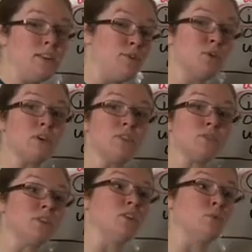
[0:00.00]
fewer of those
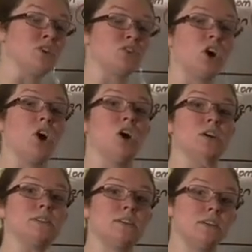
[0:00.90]
little words
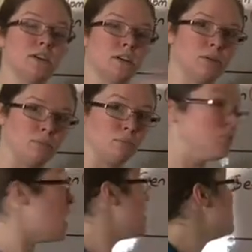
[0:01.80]
called
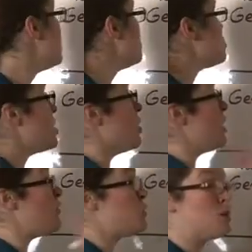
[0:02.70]
blah. So
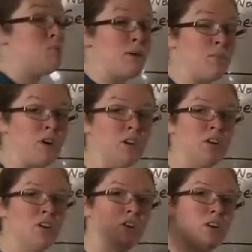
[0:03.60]
if you remember,
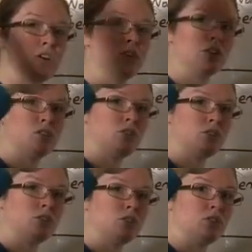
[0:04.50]

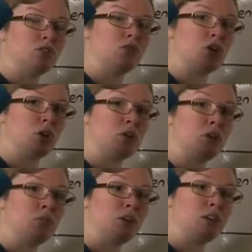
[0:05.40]

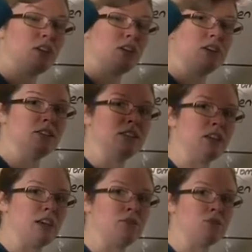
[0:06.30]
donum is
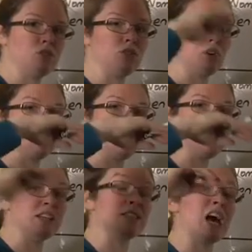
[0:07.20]
gift, doni
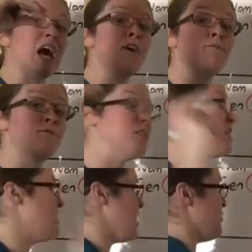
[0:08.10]
is of the
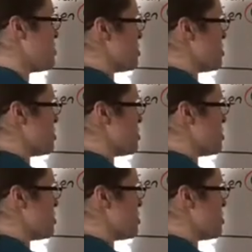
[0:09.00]
gift, so